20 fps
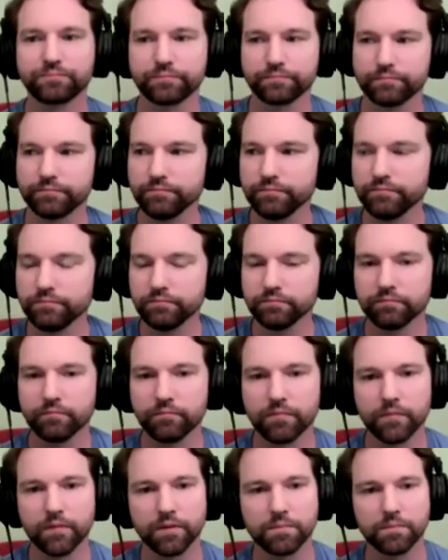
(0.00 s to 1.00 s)
Then, like all
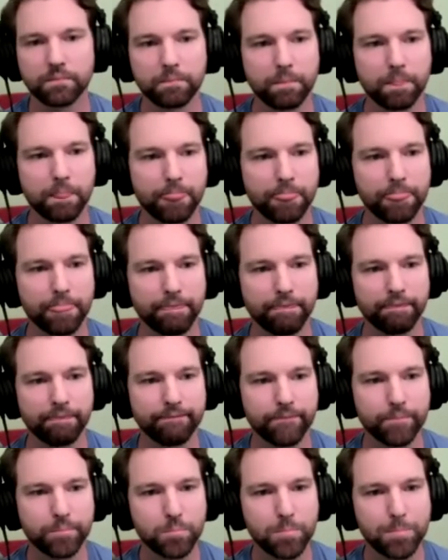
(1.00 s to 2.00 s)
these things that
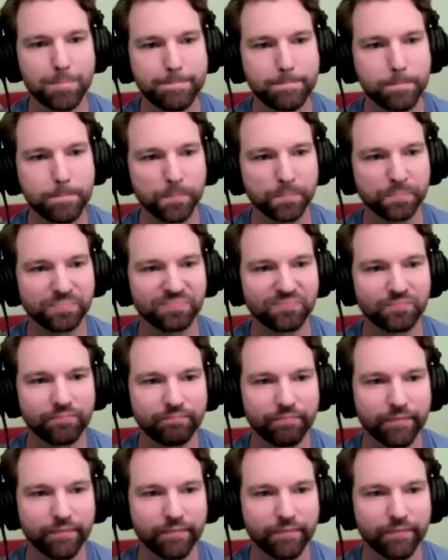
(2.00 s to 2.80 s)
because it sounds